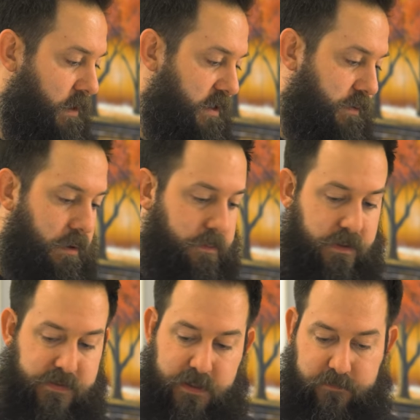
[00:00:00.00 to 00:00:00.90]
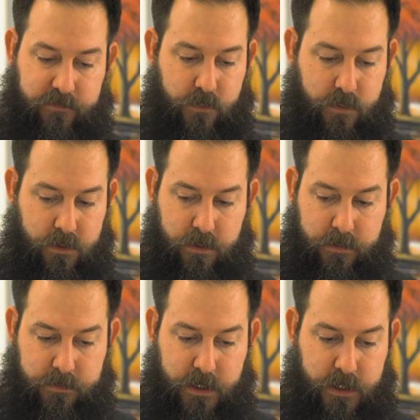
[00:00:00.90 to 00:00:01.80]
that's what I'm using
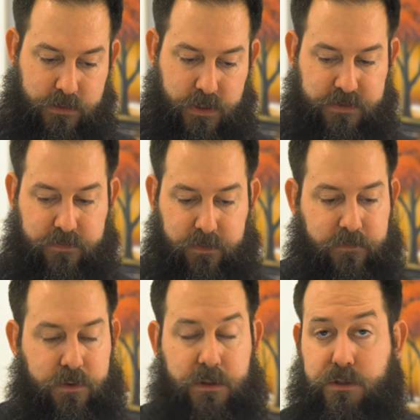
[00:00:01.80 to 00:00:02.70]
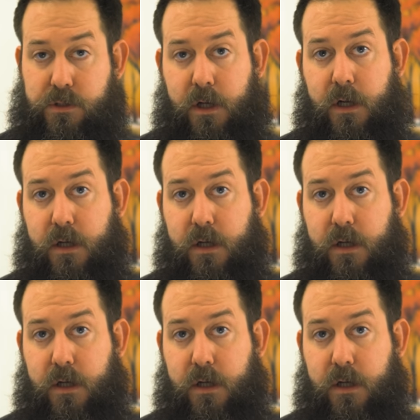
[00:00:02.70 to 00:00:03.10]
for uh, transferring footage